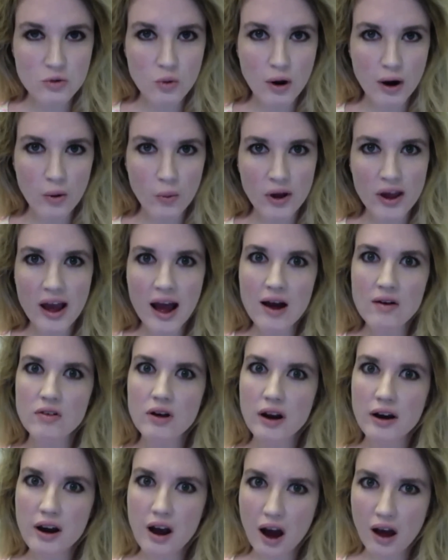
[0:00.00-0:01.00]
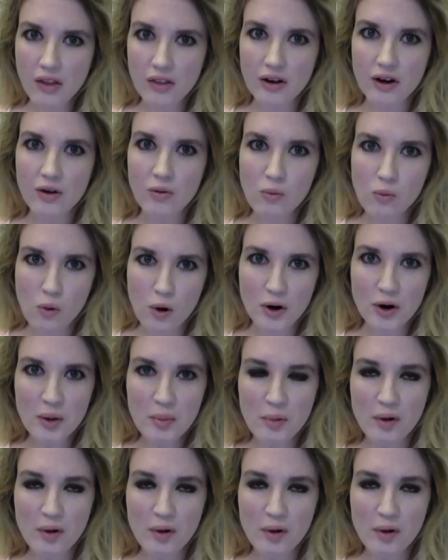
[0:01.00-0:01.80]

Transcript: where we have another Warner